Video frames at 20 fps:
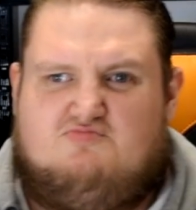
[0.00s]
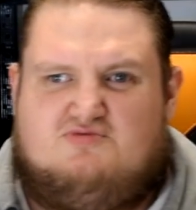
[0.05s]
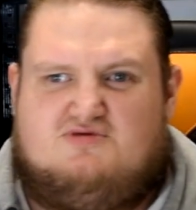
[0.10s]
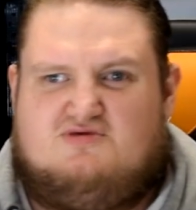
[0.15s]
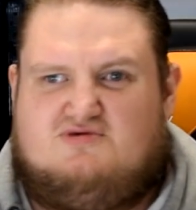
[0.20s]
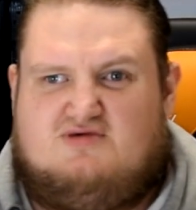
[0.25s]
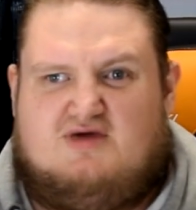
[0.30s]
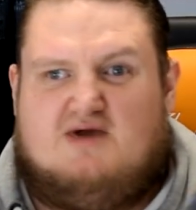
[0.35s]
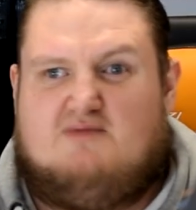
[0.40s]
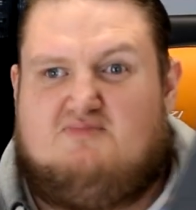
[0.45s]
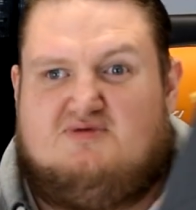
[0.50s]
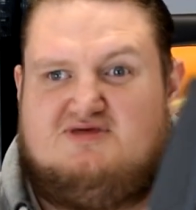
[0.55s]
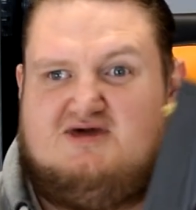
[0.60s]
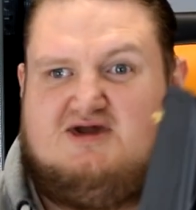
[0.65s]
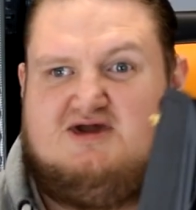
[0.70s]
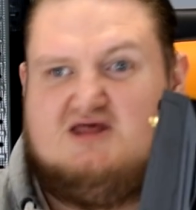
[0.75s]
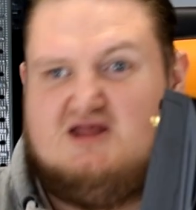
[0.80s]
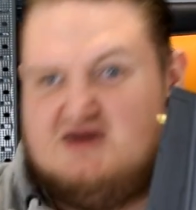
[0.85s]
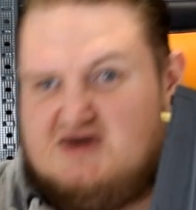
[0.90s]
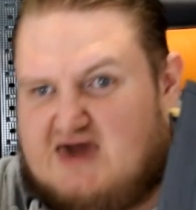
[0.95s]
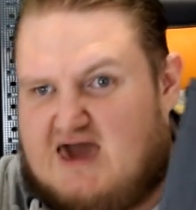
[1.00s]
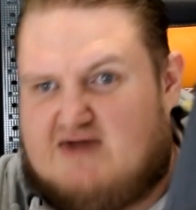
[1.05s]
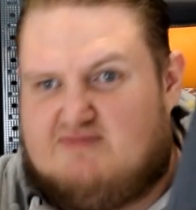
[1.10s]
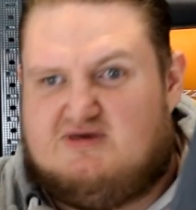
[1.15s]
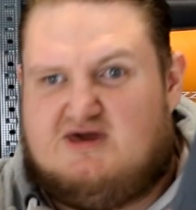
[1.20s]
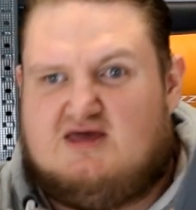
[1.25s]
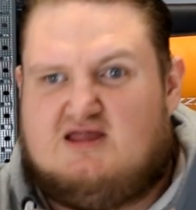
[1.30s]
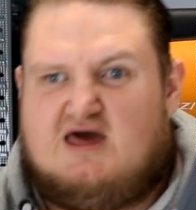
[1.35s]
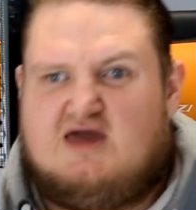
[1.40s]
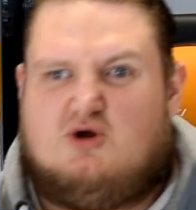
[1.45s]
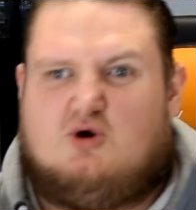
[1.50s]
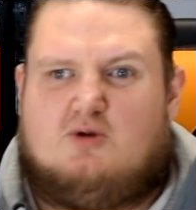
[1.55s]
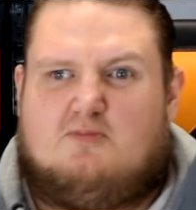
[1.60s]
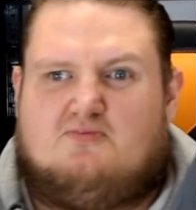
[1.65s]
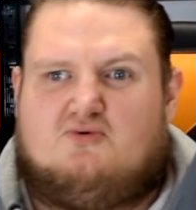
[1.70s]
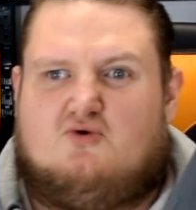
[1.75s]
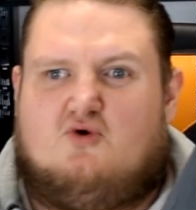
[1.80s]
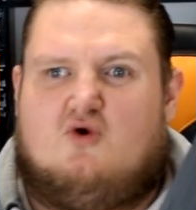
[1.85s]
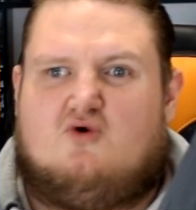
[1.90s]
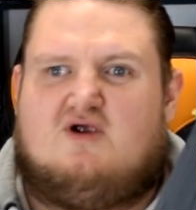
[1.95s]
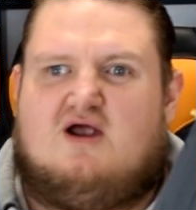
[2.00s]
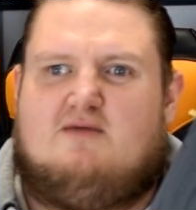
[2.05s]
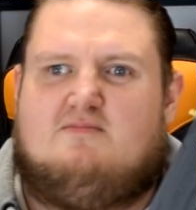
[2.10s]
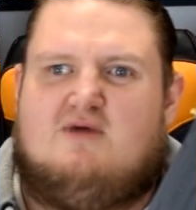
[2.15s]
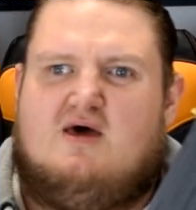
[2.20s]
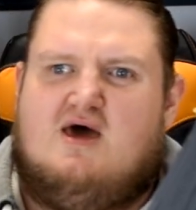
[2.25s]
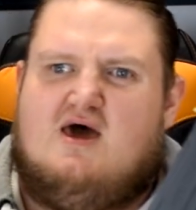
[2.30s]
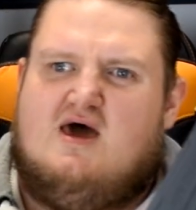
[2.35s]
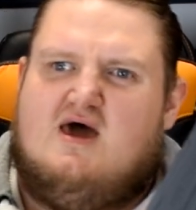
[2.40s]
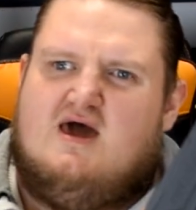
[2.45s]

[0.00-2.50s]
say, a particular game that you like or a program.